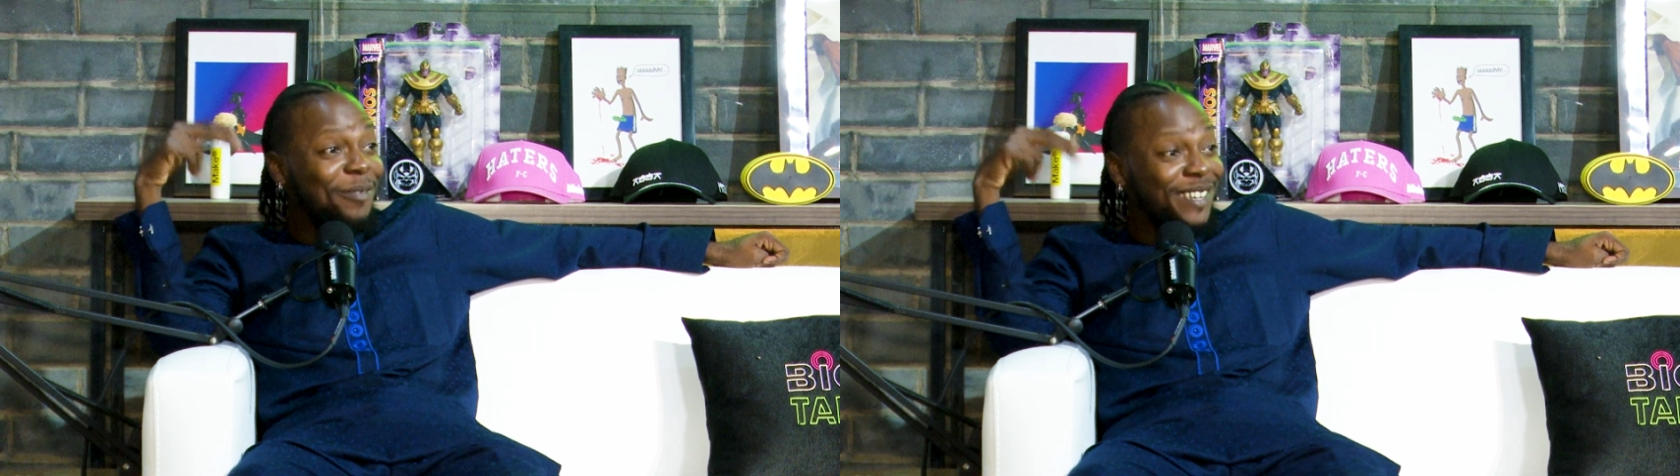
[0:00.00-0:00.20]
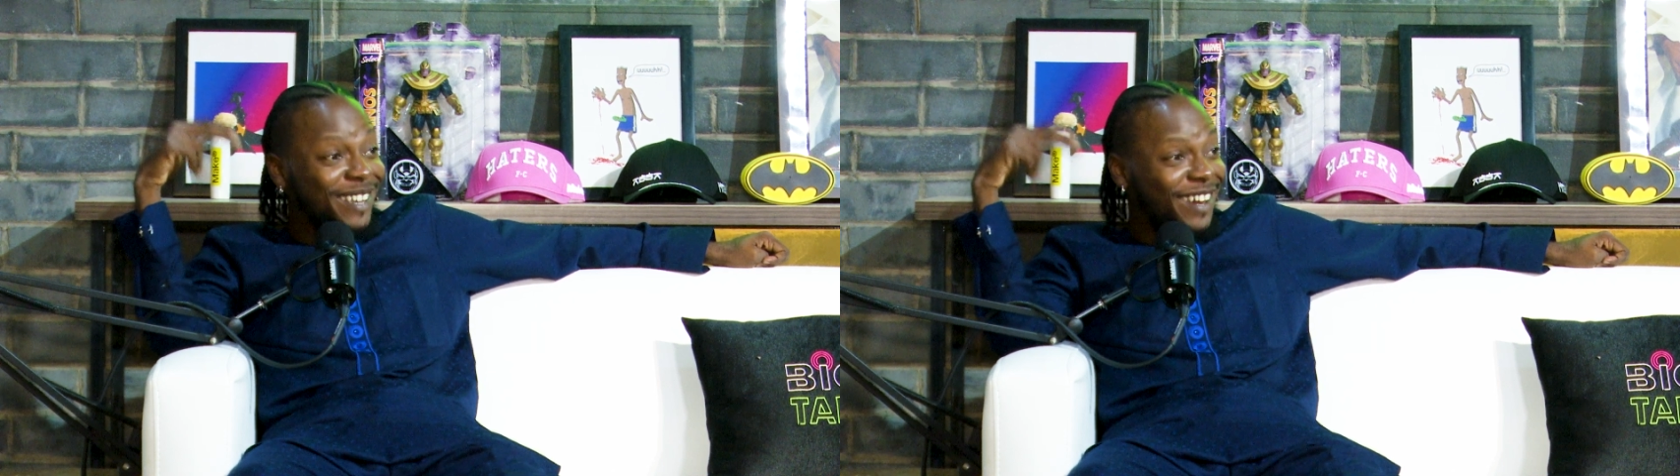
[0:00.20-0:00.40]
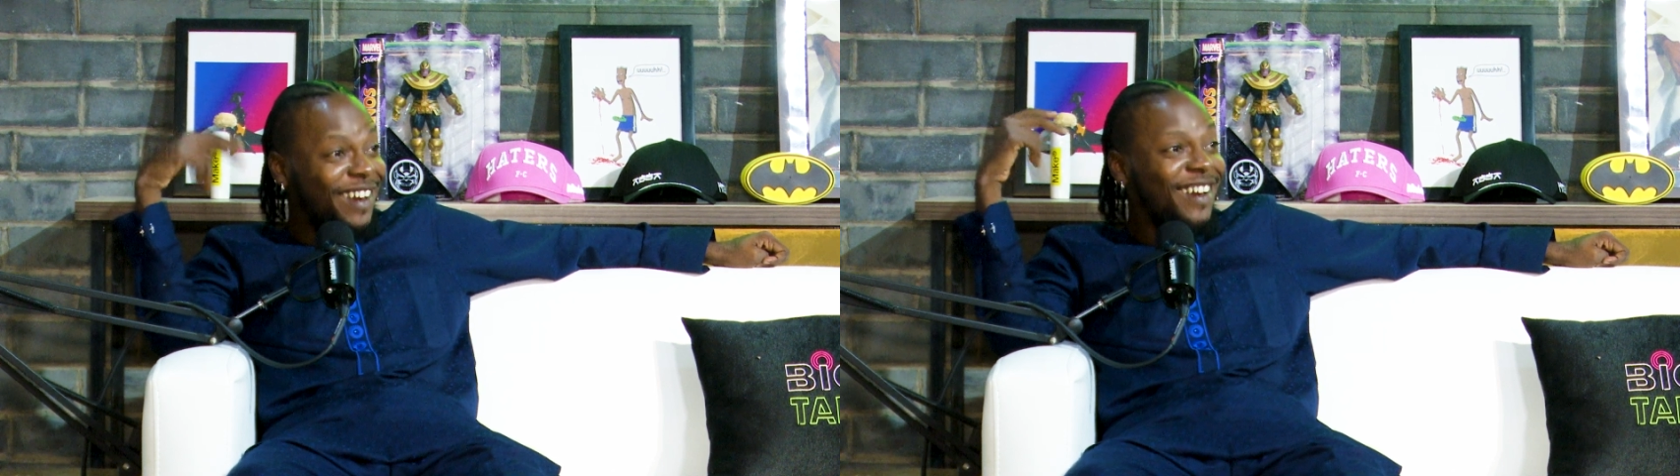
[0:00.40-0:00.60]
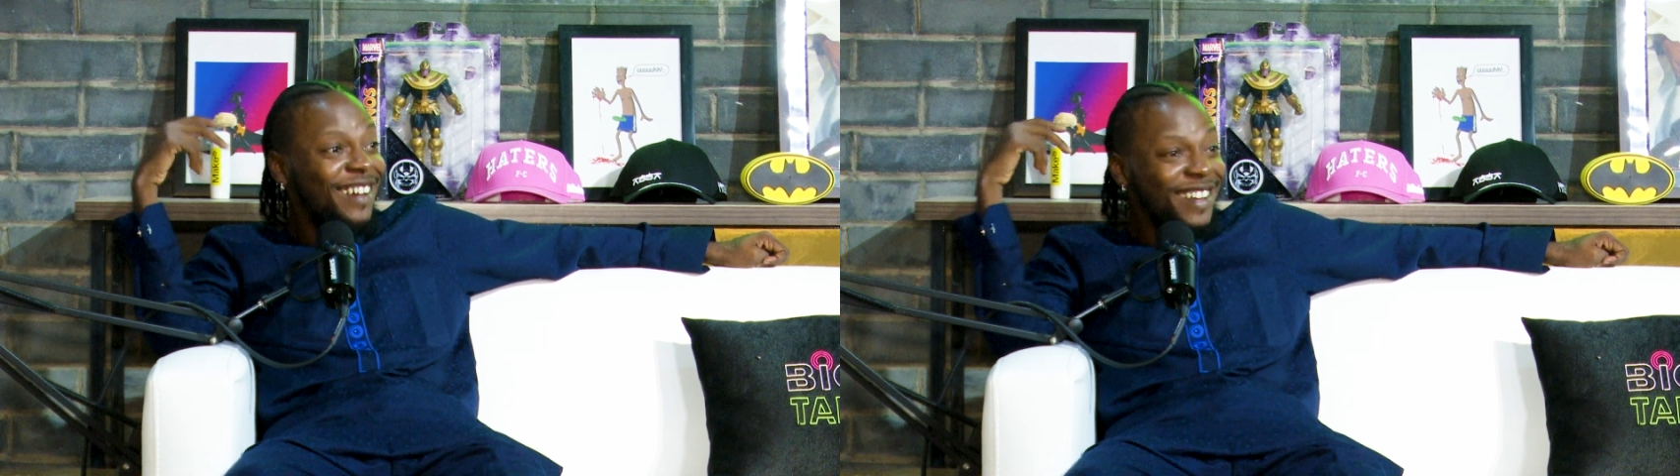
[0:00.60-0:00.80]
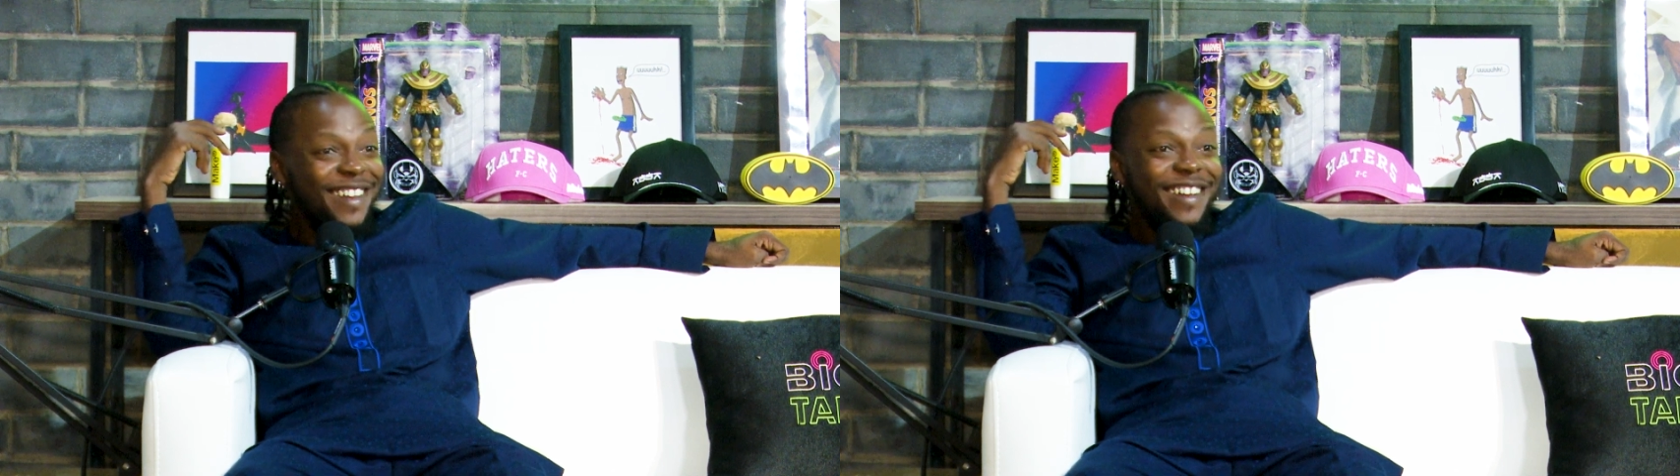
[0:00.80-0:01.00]
be
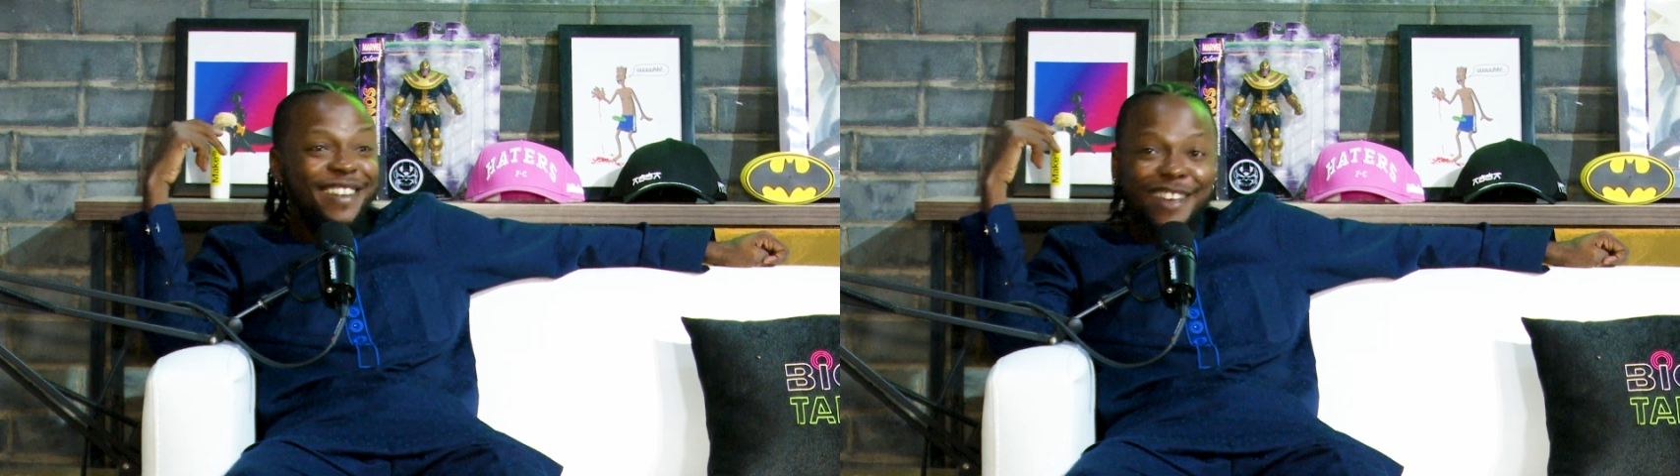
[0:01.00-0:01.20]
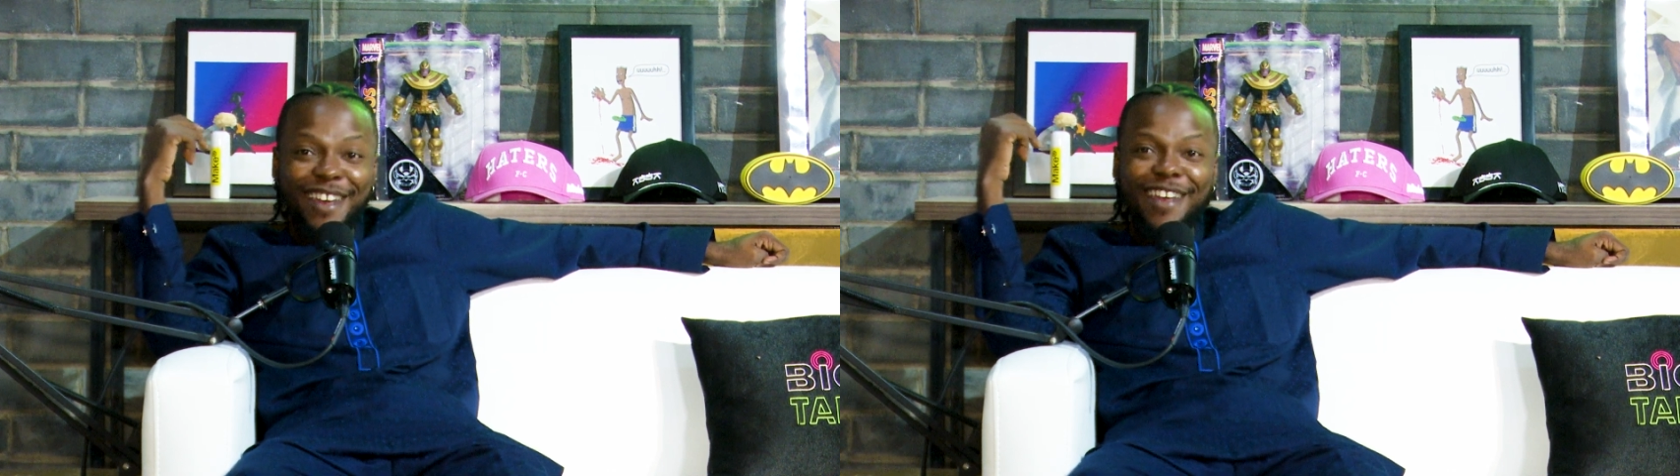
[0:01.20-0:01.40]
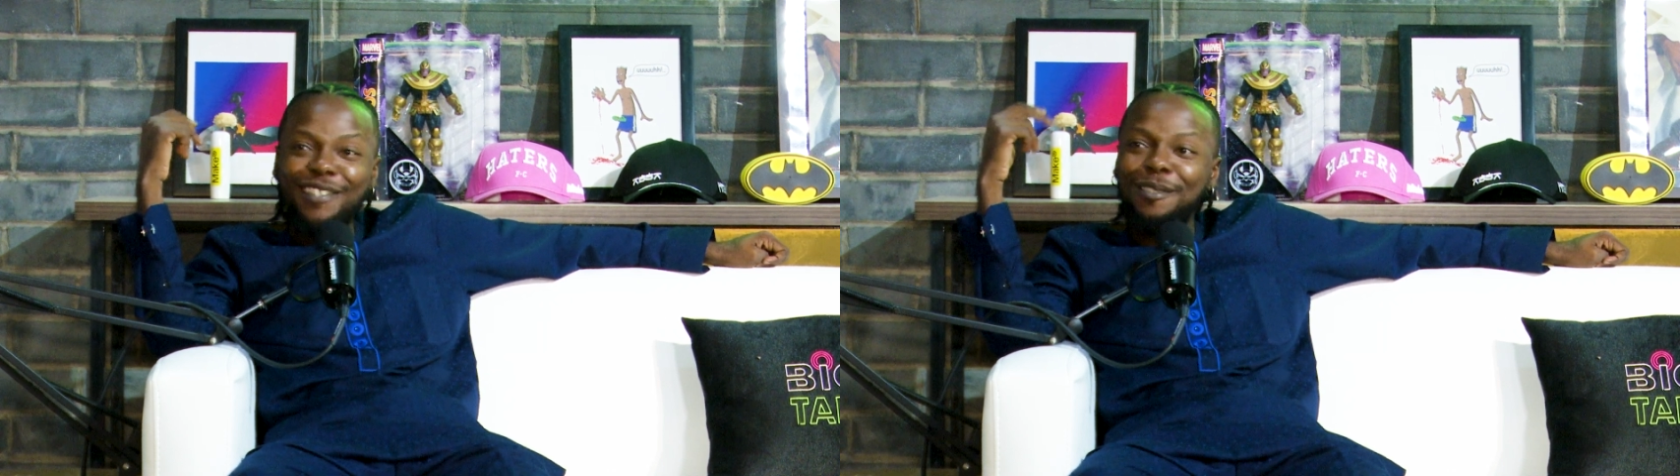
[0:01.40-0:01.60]
here.